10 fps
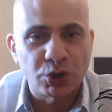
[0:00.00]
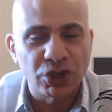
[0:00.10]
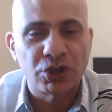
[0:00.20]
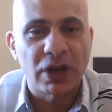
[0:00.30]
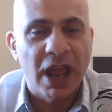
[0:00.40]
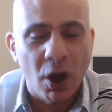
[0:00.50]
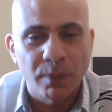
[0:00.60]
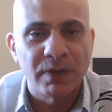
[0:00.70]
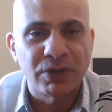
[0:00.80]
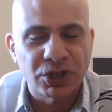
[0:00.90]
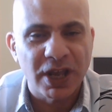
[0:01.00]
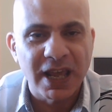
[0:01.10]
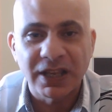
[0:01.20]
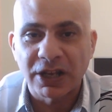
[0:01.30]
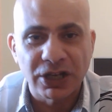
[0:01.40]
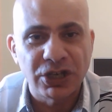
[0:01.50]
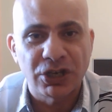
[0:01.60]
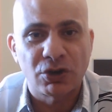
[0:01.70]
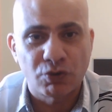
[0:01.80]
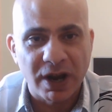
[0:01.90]
just help them see that this is
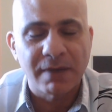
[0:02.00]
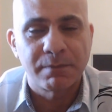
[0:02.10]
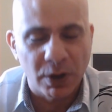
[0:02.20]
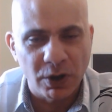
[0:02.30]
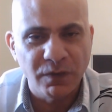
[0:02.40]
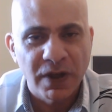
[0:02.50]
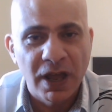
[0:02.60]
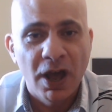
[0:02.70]
a great move.